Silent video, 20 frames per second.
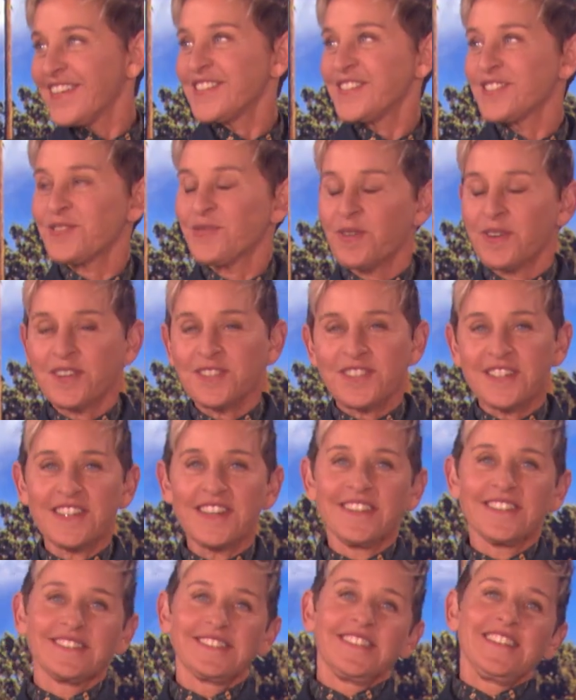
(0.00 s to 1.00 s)
I just wanted to
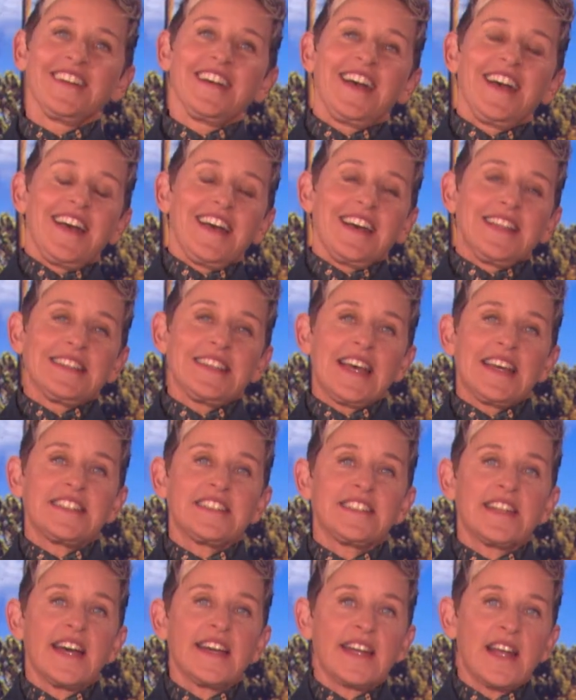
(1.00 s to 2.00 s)
know.
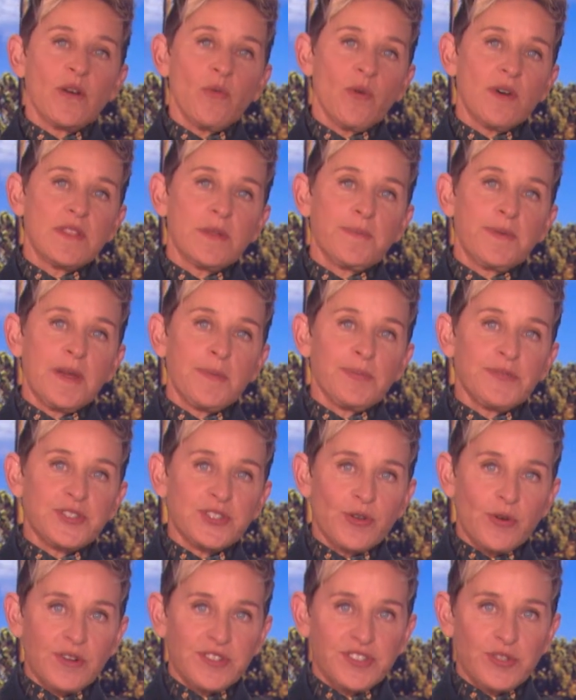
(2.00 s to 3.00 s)
Last night I won the
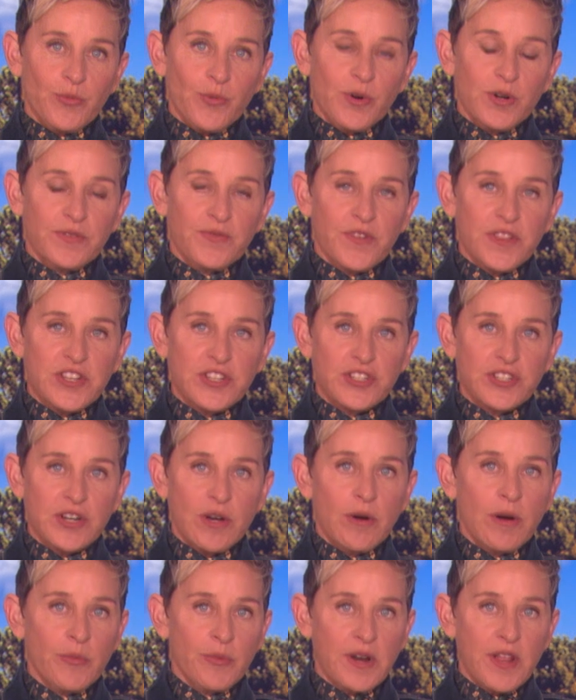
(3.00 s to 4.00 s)
People's Choice Award for this
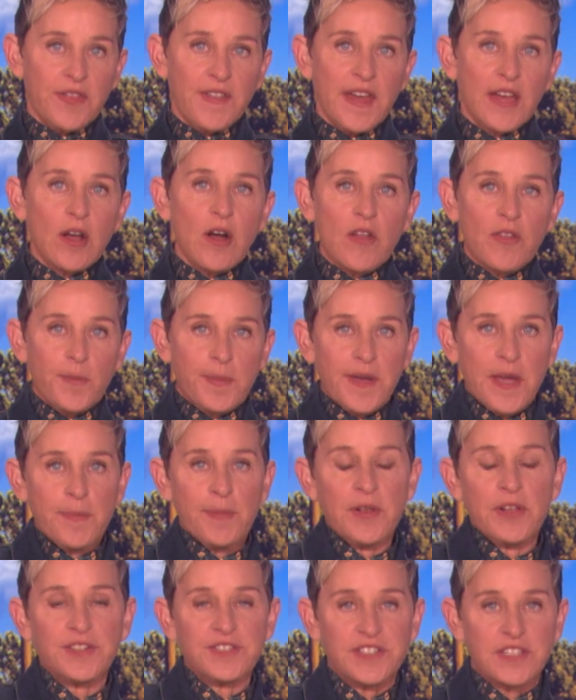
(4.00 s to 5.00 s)
show. I want to thank all the
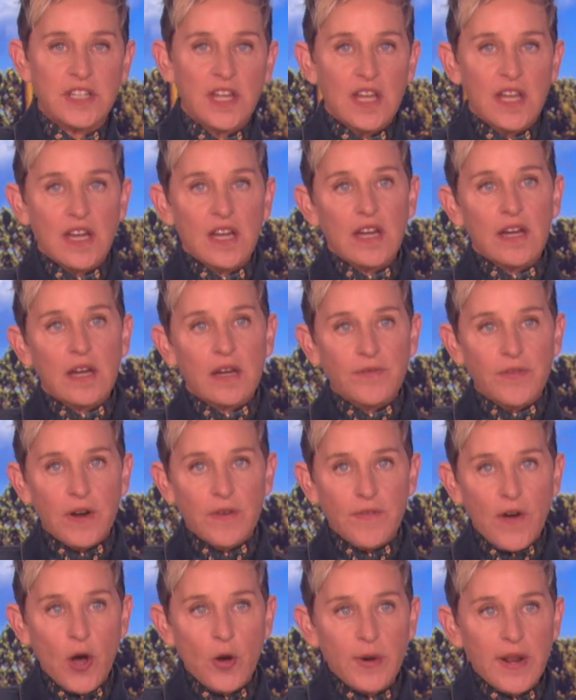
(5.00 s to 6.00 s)
peoples for
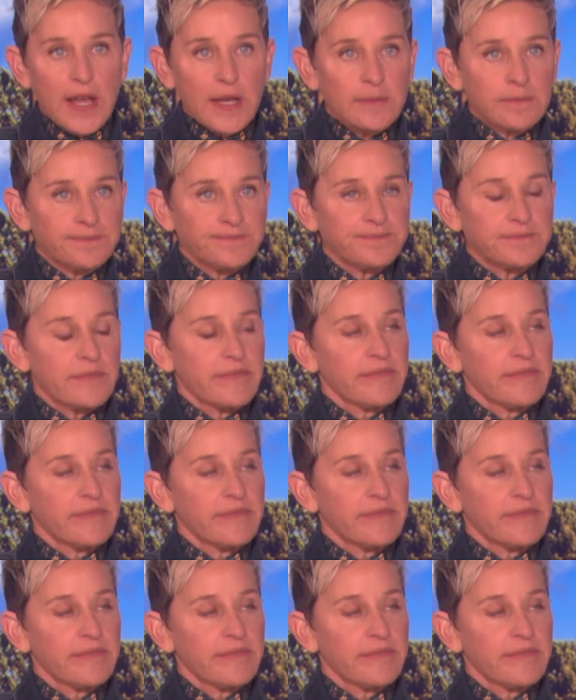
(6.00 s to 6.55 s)
voting.